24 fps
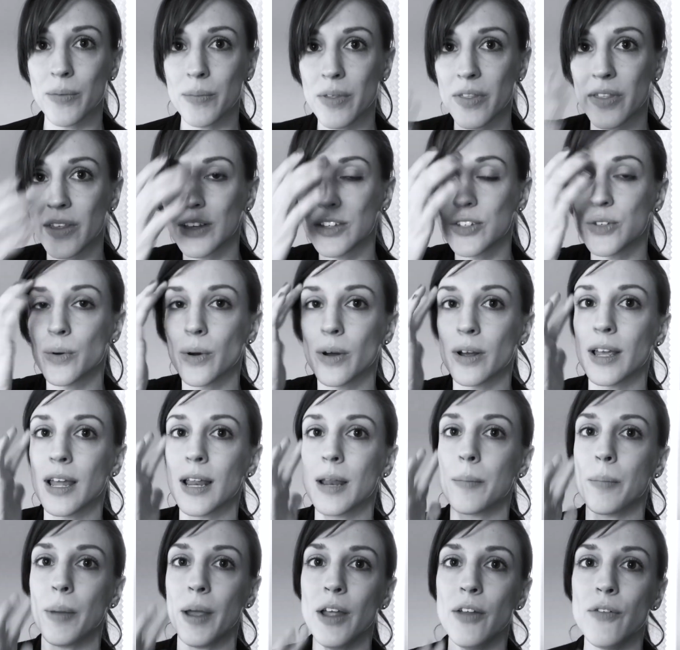the things you are
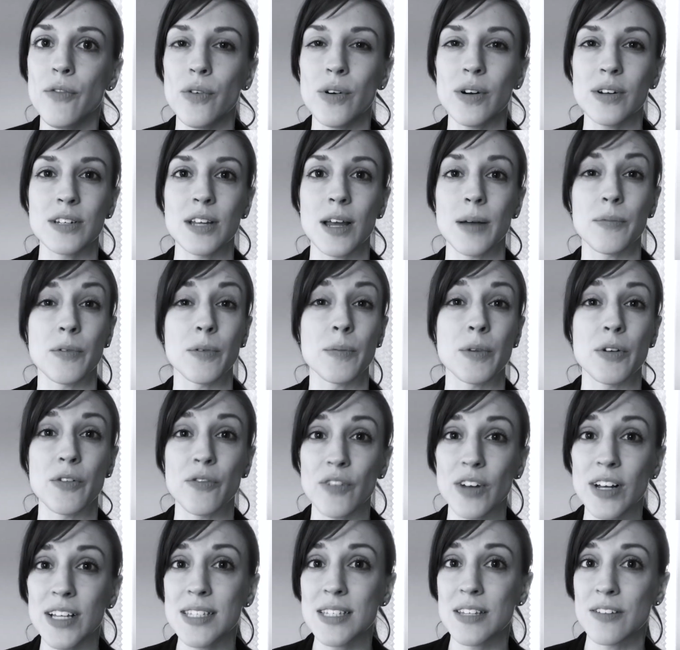getting paid for, time from your
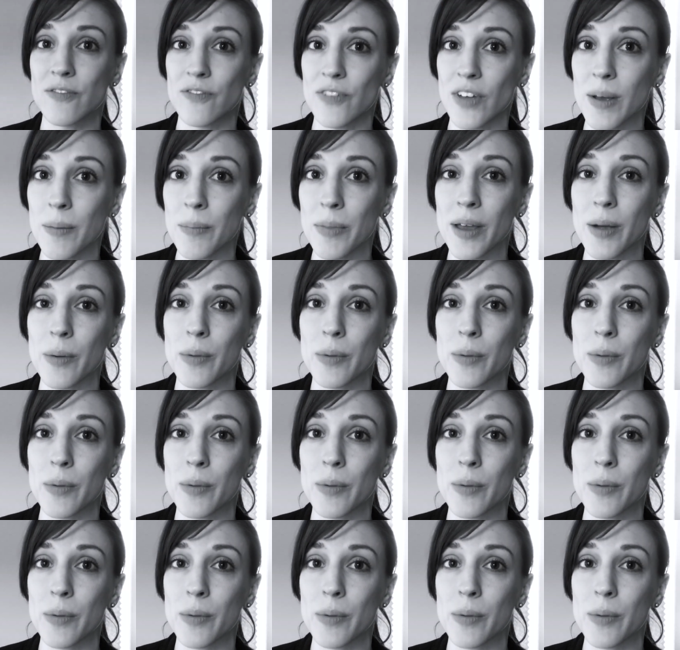friends and family.